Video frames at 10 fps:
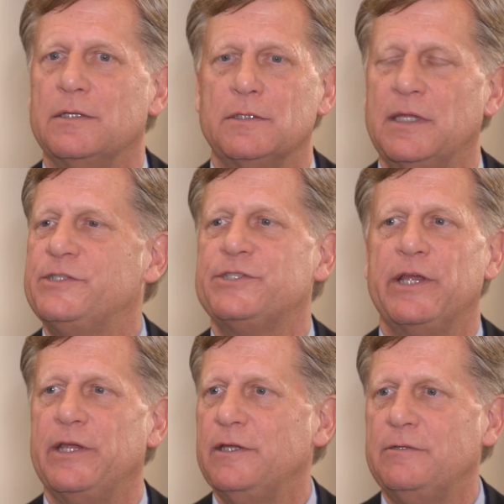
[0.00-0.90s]
Let's
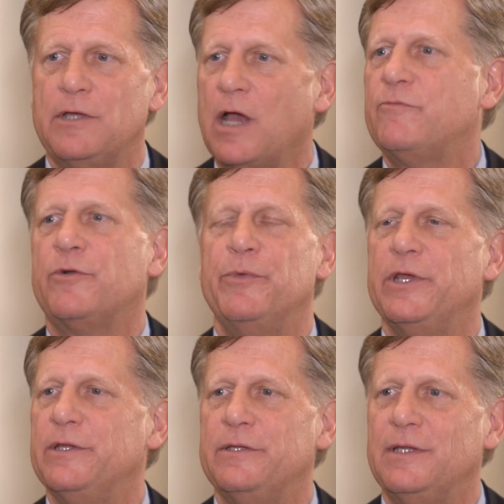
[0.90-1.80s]
say, God
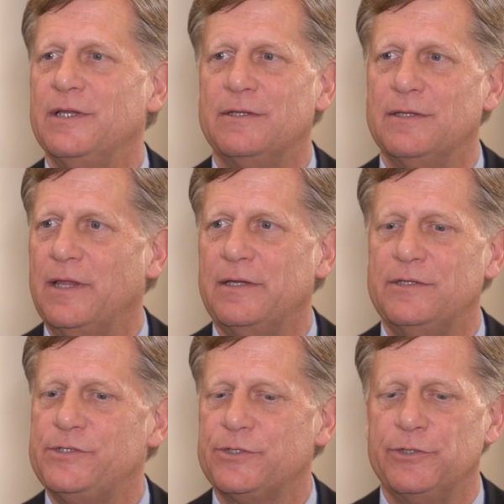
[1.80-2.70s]
forbid, it
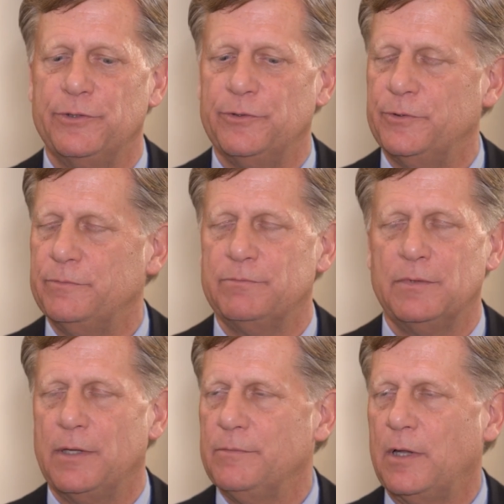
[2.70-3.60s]
leads to
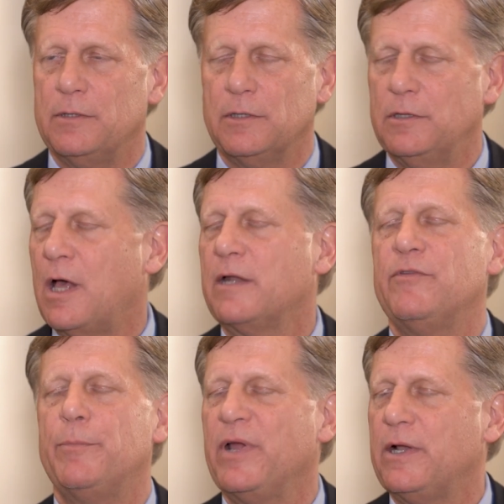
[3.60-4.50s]
a lot of
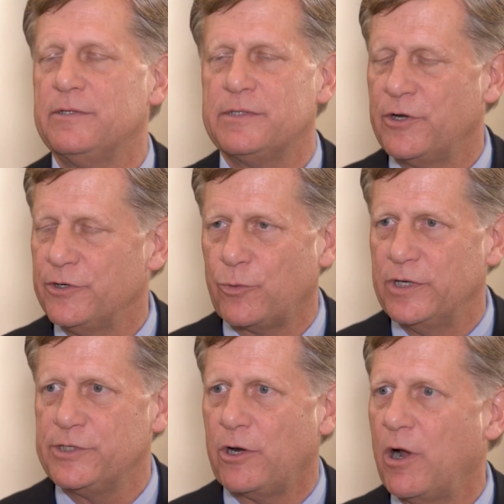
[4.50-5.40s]
the
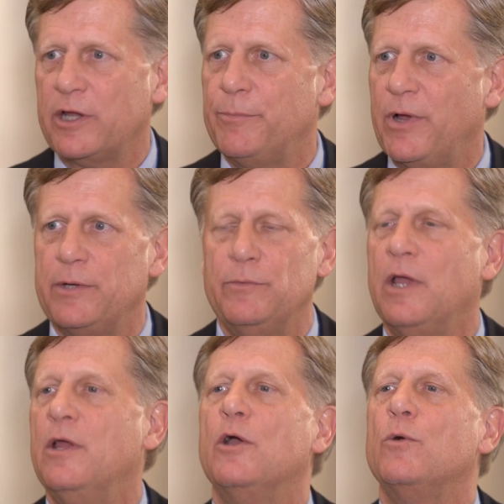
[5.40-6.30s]
territories that are occupied
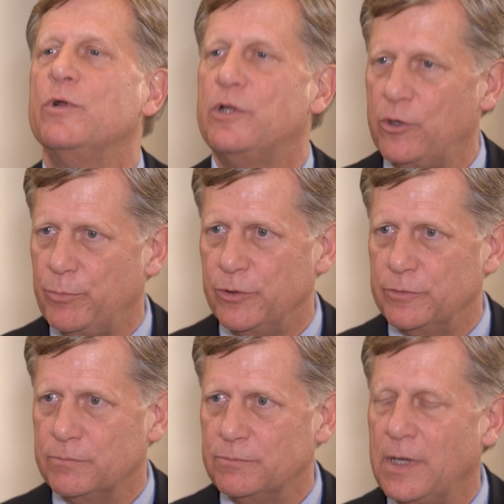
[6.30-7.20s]
would go to
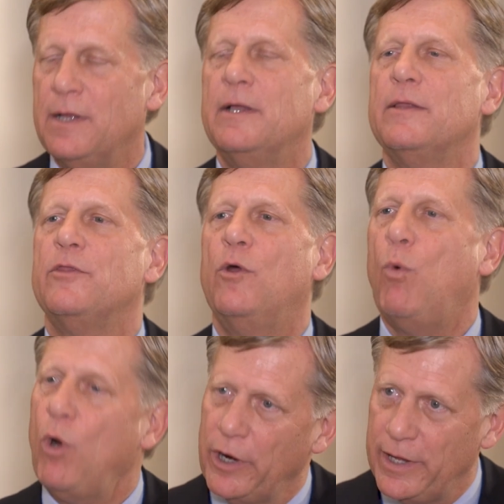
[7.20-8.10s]
Putin. The
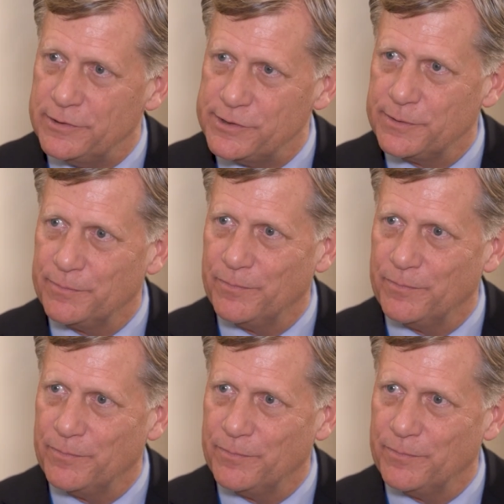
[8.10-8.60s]
war ends.